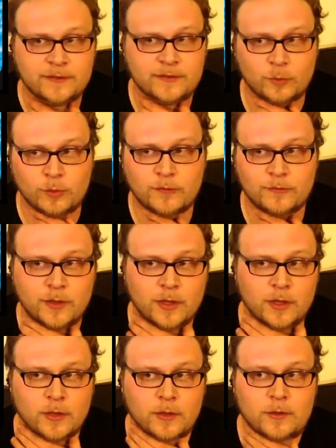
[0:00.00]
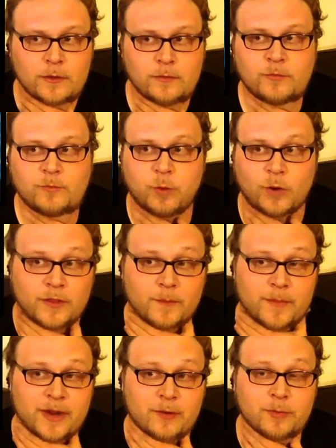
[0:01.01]
is sort of one of
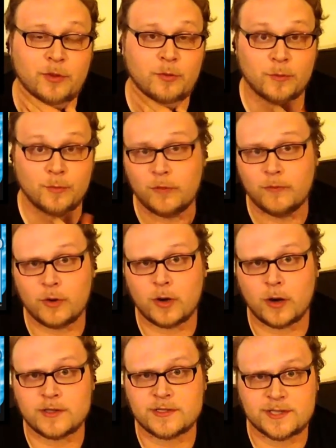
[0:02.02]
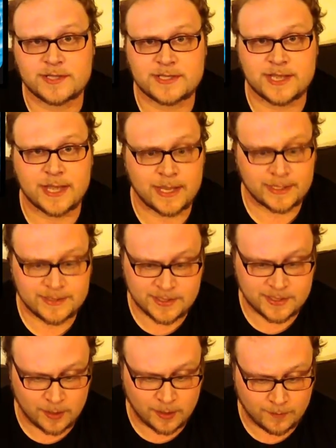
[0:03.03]
the better blue removal cards of the
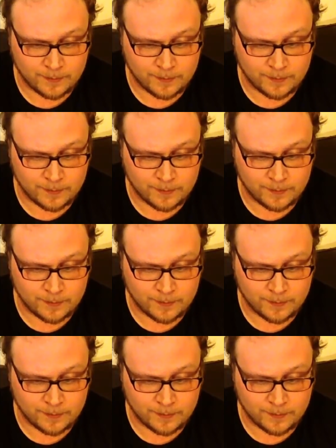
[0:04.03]
set.